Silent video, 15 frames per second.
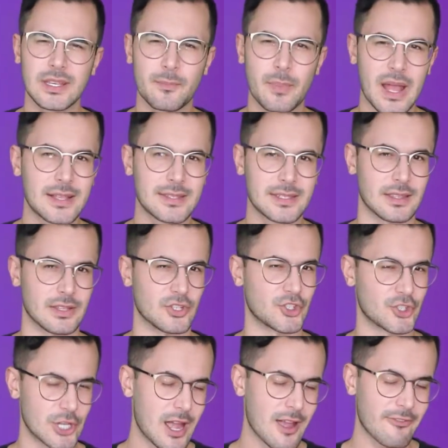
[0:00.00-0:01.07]
depends on the
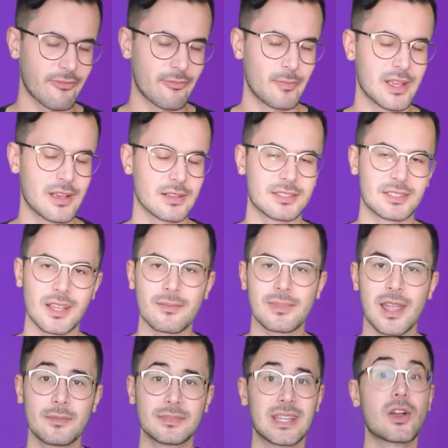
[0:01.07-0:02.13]
chef, because
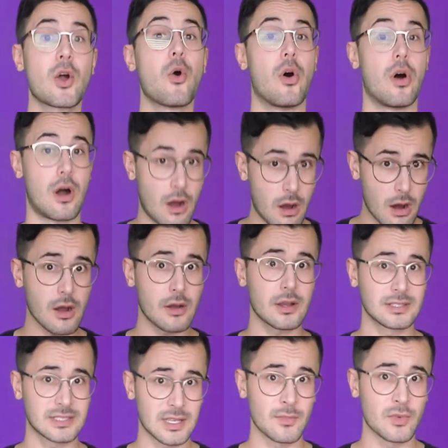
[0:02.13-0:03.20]
sometimes I go hard
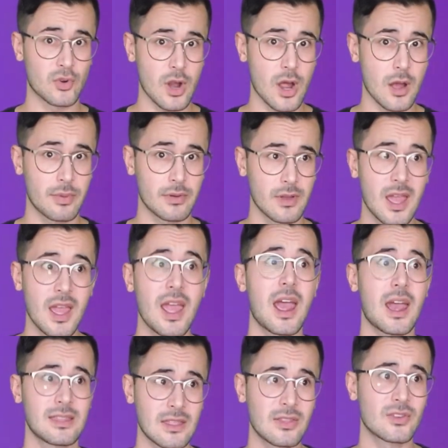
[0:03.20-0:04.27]
on some grub,
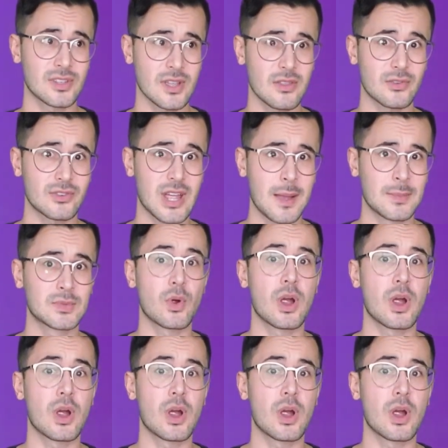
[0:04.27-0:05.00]
and then there's other times